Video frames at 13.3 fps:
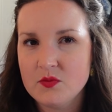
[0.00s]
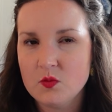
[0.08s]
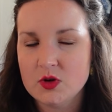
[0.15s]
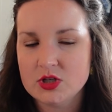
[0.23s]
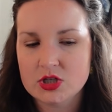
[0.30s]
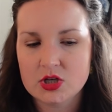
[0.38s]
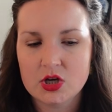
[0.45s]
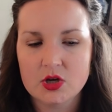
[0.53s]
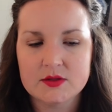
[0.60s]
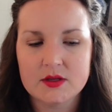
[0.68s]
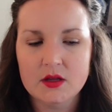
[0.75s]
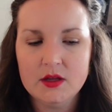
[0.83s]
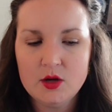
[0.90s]
which
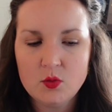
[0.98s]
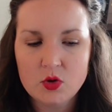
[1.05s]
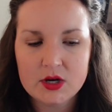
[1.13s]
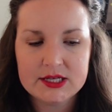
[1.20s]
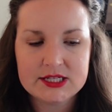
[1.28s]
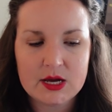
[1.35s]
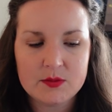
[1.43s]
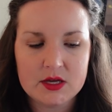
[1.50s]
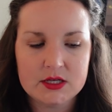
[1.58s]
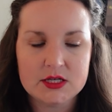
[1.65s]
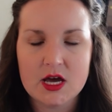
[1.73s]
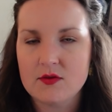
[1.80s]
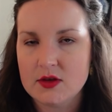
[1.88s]
goes a little more in depth
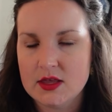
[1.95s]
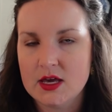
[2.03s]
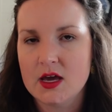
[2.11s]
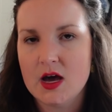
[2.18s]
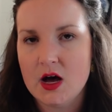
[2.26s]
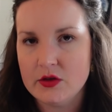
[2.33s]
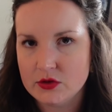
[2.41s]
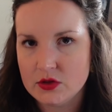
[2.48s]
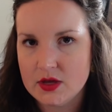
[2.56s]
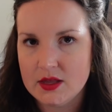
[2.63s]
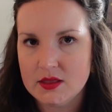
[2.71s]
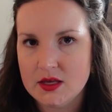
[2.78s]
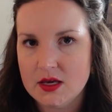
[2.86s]
into everything other
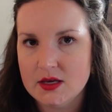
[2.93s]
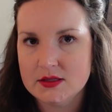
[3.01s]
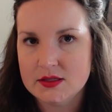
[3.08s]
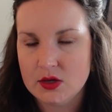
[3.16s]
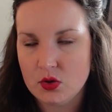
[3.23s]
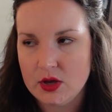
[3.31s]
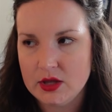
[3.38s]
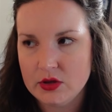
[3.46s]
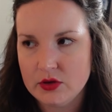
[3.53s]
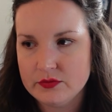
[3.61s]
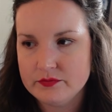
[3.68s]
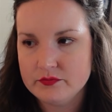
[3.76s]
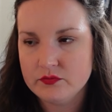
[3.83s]
than the single eighth
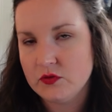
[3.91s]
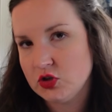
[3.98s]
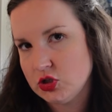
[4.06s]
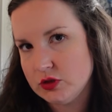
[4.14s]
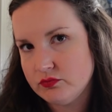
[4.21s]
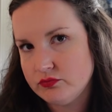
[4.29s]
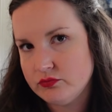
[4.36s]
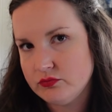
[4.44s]
note version.